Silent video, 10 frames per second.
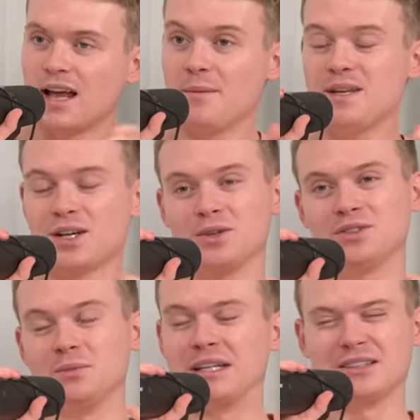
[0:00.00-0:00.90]
I mean, you could
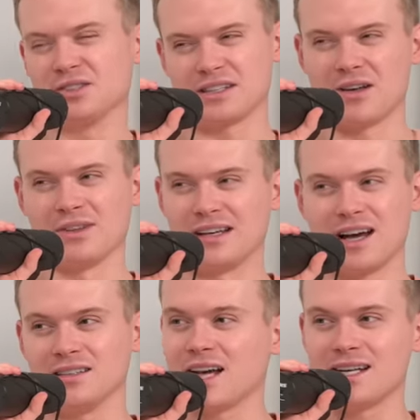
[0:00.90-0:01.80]
do, but it doesn't sound that nice.